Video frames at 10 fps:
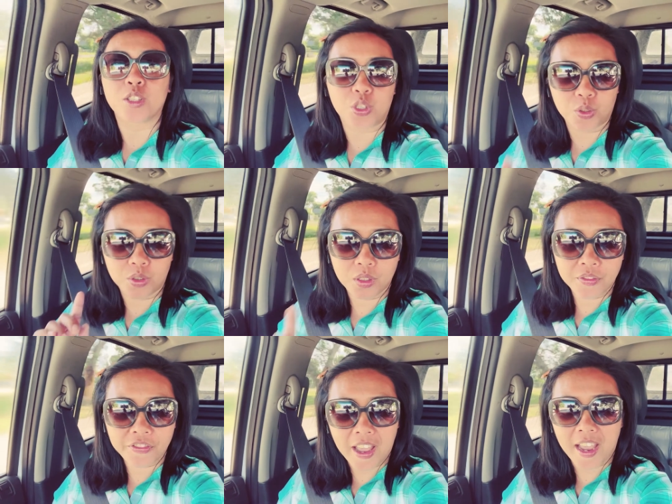due to
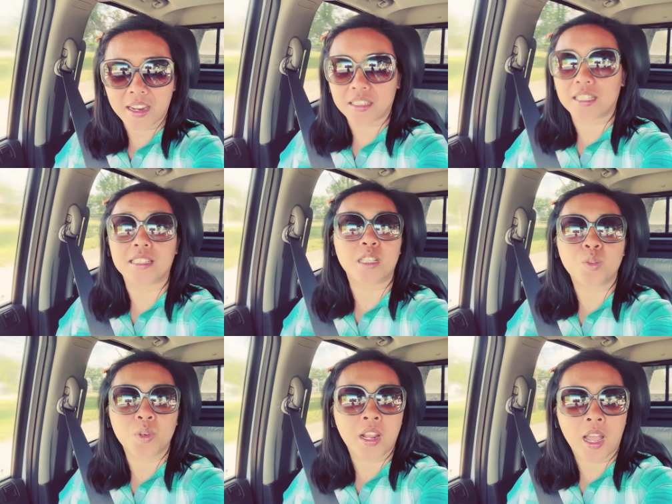the fact this
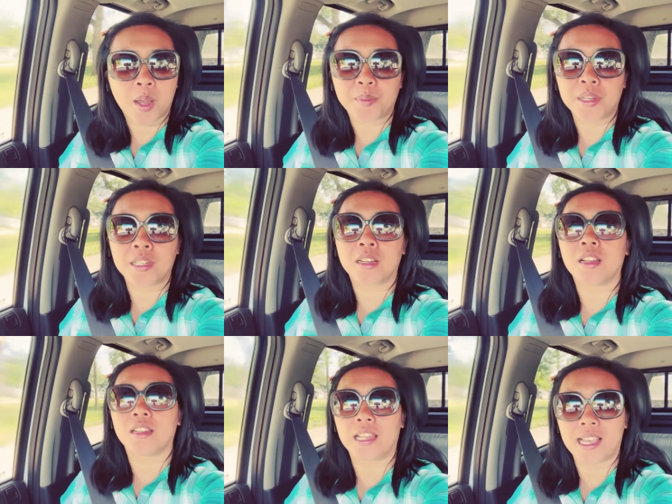is what
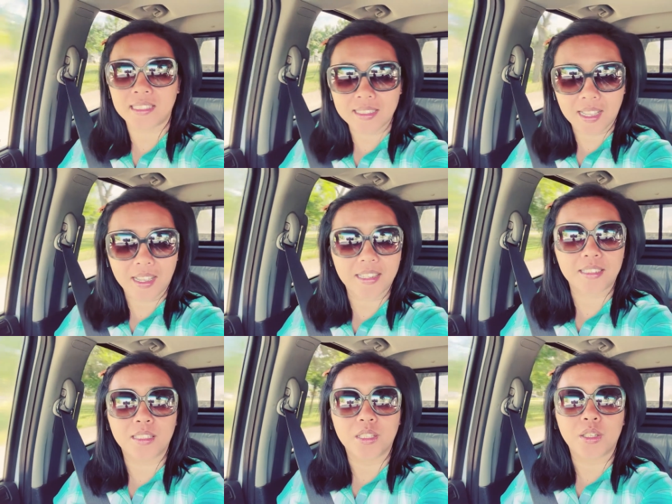happened last
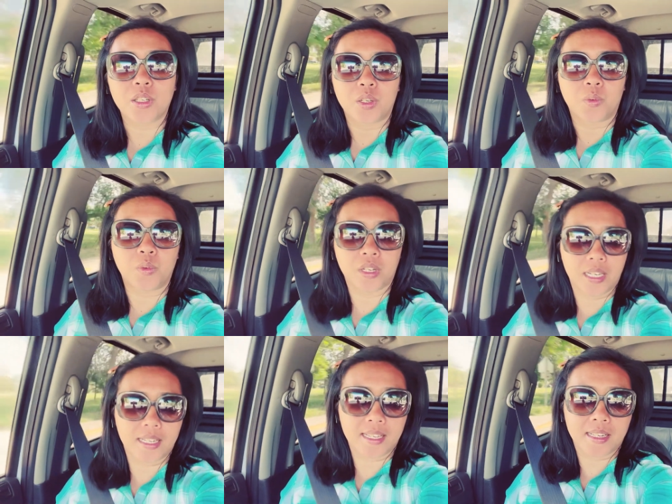night we
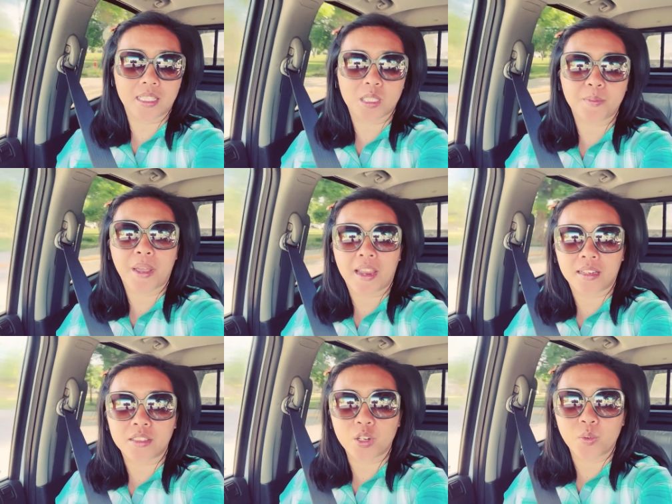did not
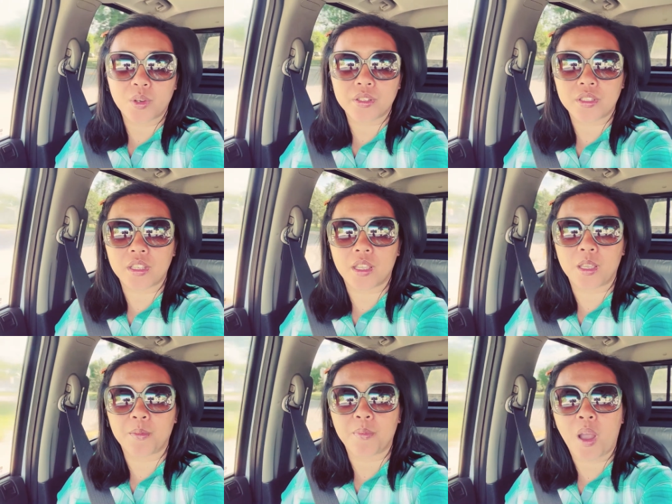expect there was
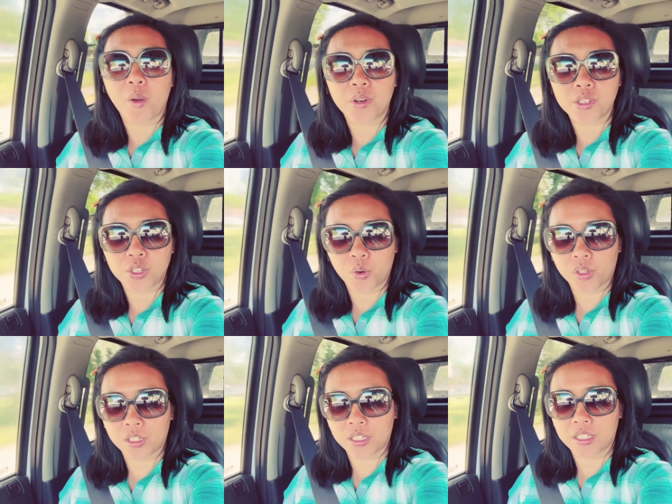a power
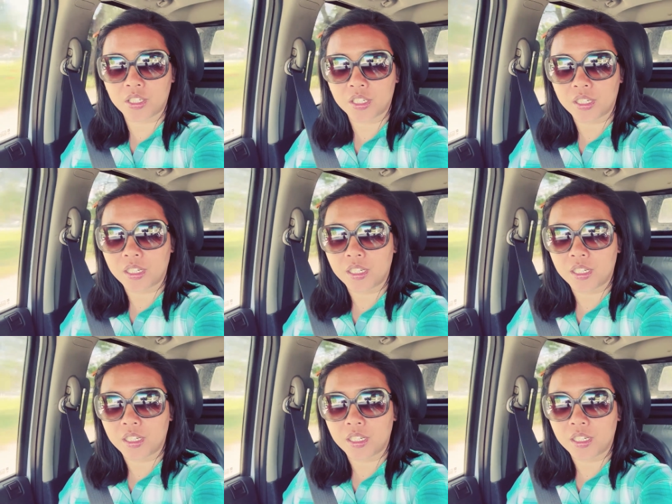shortage